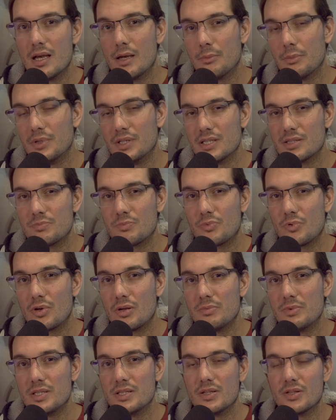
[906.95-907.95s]
but that's
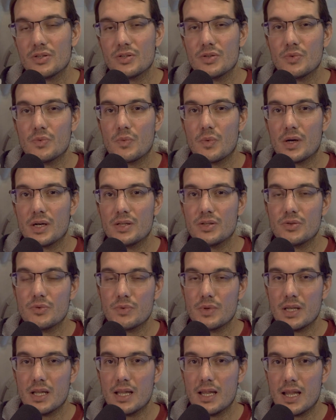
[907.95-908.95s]
probably not the one you
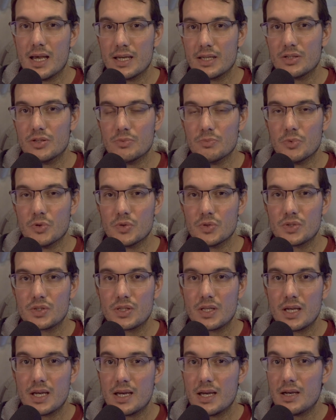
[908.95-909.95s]
will like the most.